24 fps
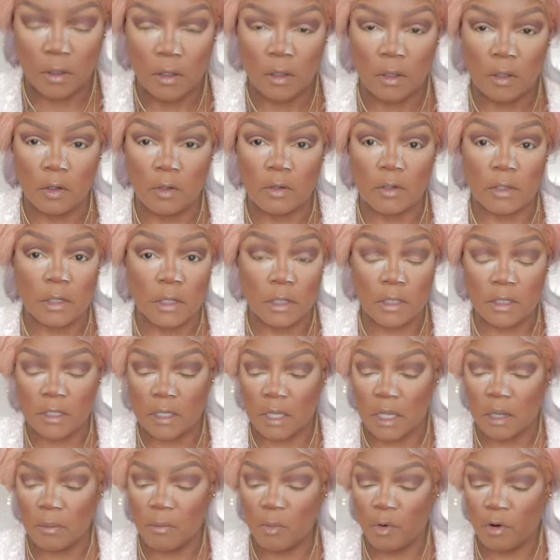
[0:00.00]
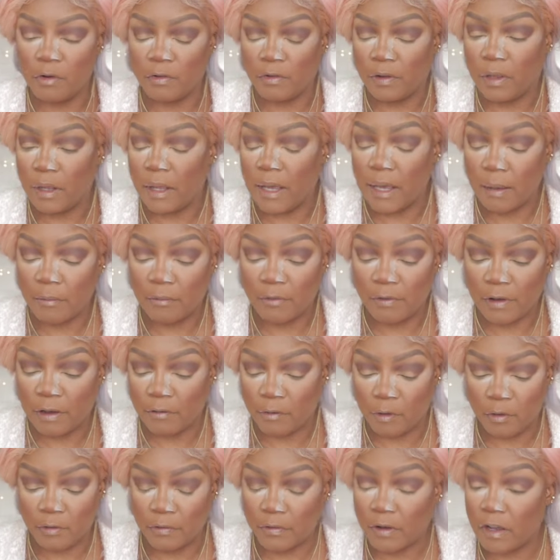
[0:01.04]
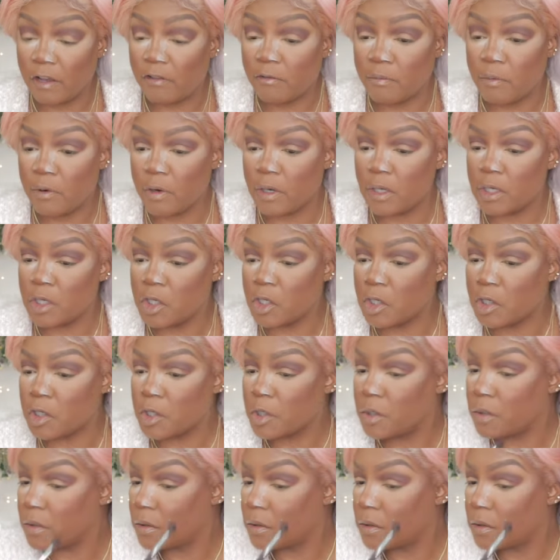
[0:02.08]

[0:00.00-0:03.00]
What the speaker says: using the same Morphe M505 brush.